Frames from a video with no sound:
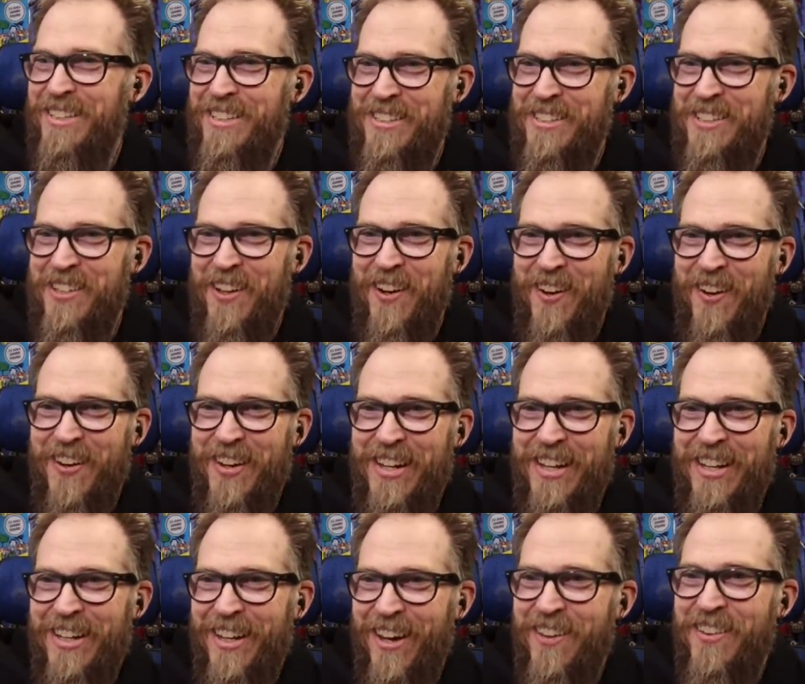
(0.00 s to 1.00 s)
Sorry.
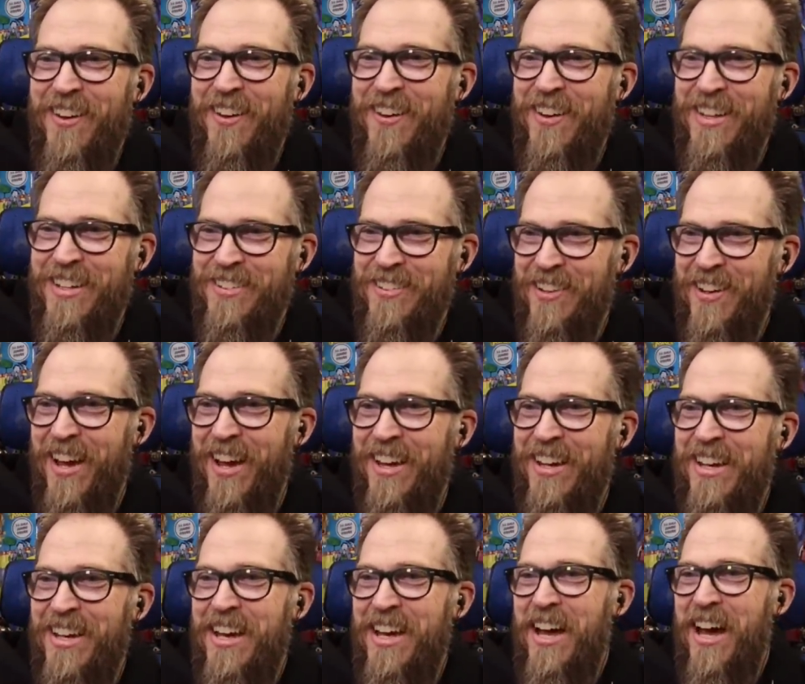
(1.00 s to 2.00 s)
Oh, there it is. Okay.
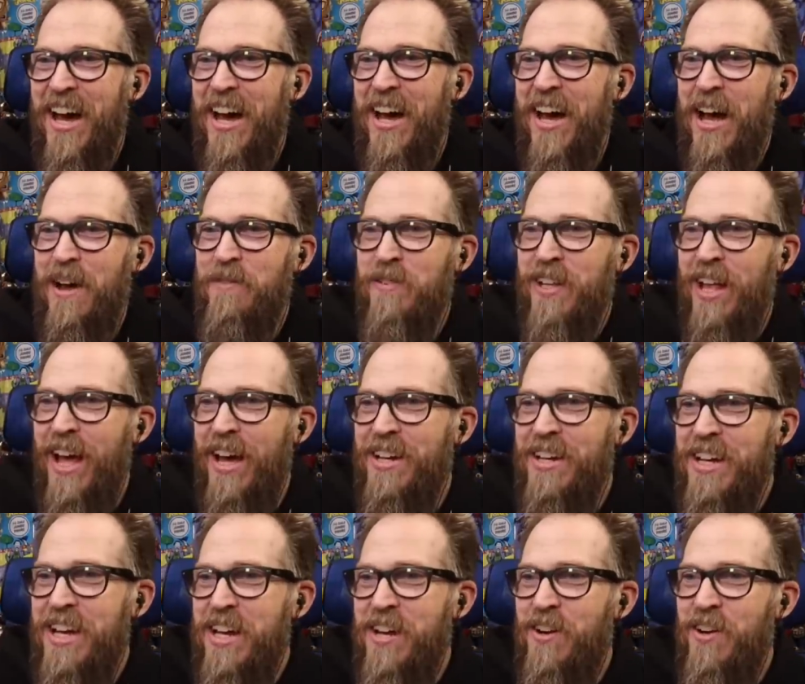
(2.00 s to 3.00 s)
Uh, I'm glad
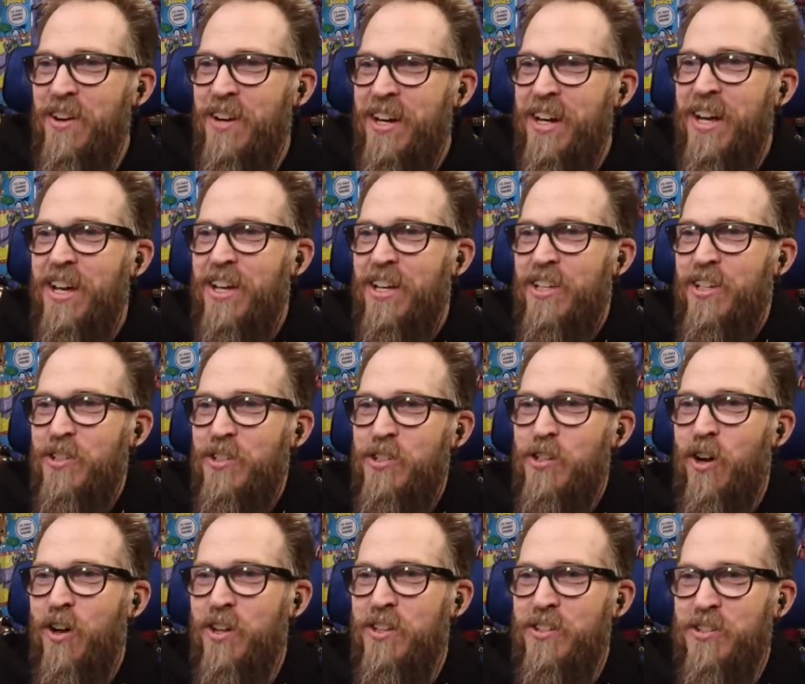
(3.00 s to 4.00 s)
to hear you
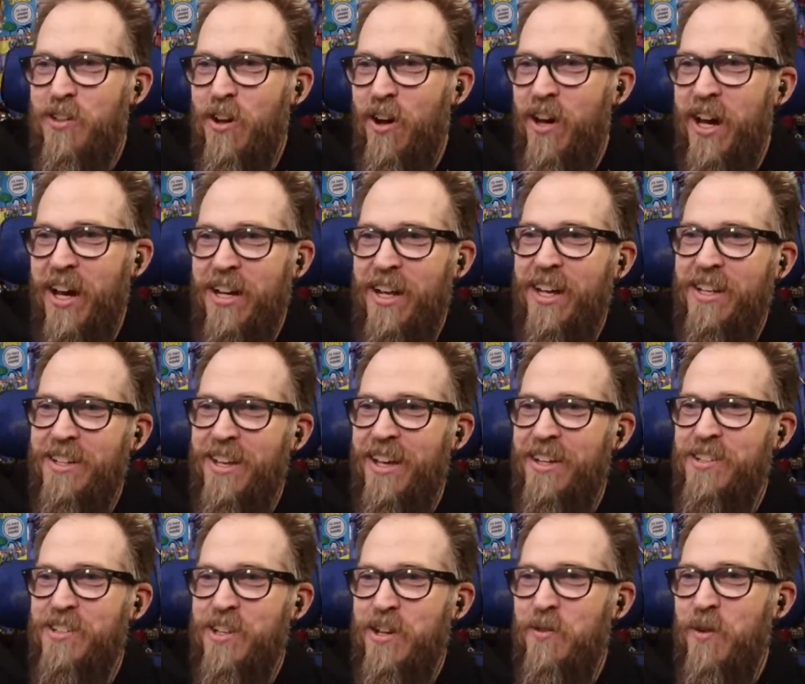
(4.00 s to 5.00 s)
started Stargate
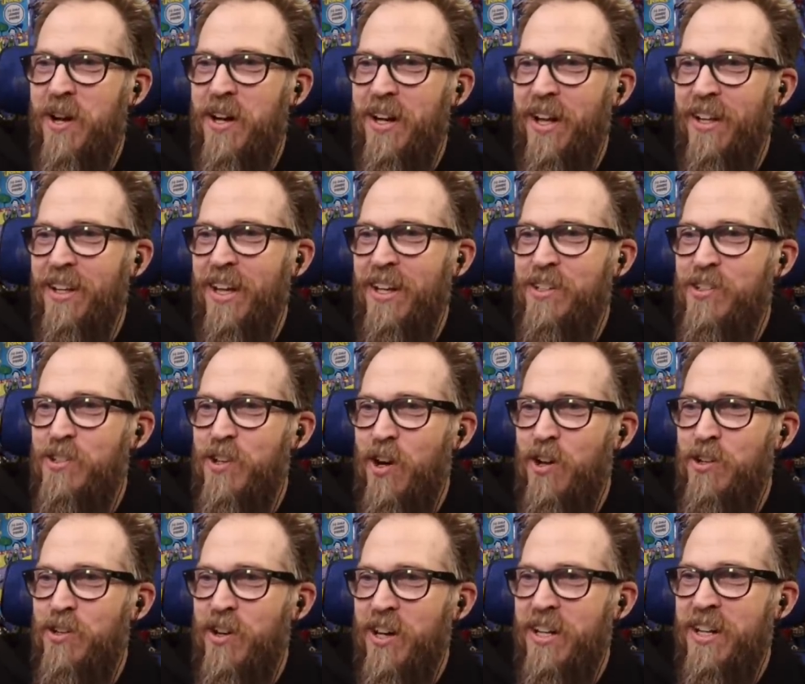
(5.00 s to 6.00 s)
SG1. Unlike
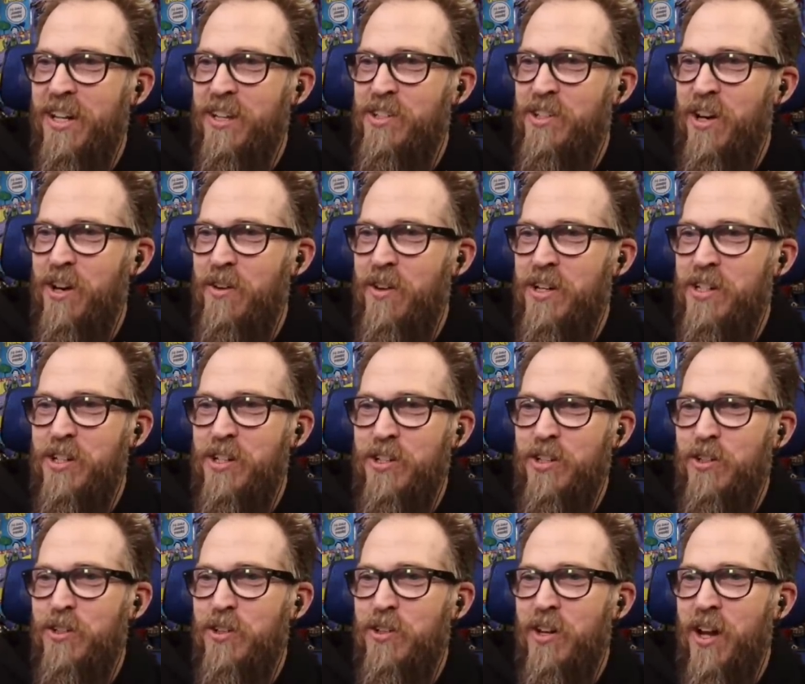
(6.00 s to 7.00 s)
Star Trek Next Generation,
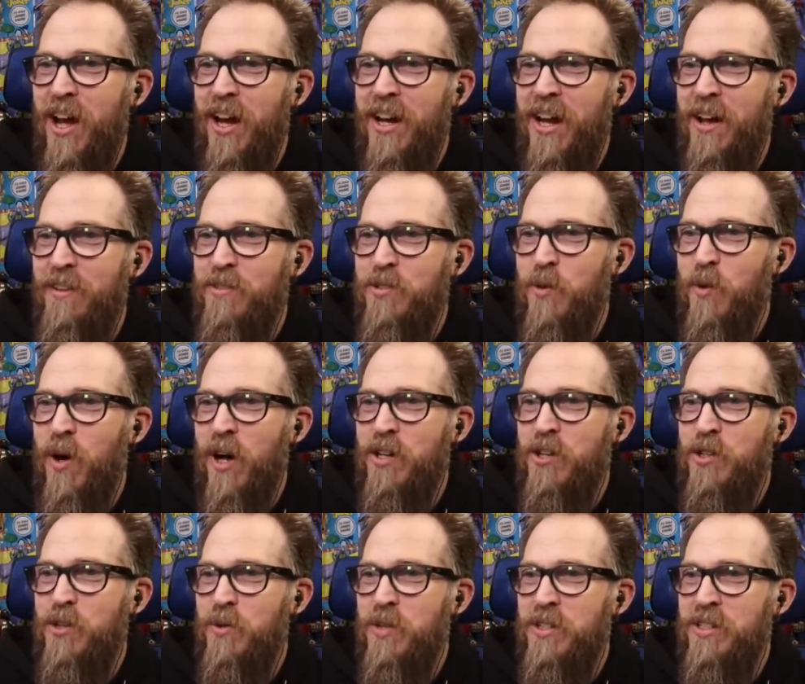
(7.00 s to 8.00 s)
you do not have to
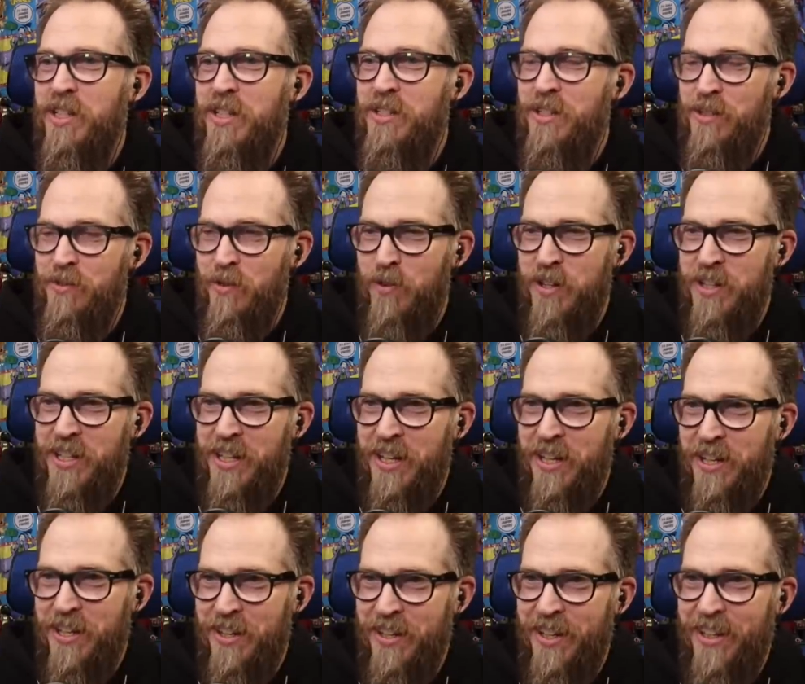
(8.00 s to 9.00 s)
watch three seasons for it to
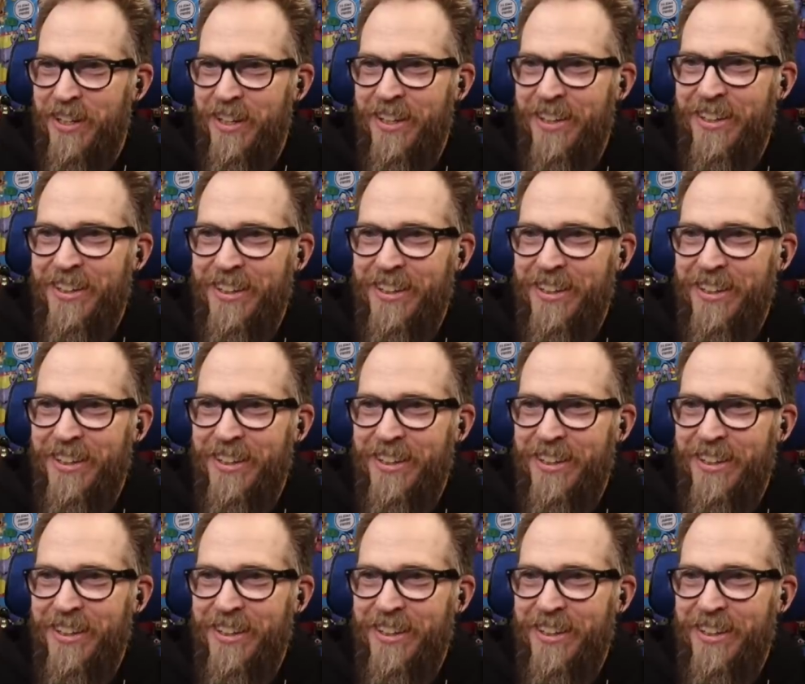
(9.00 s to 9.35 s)
get good.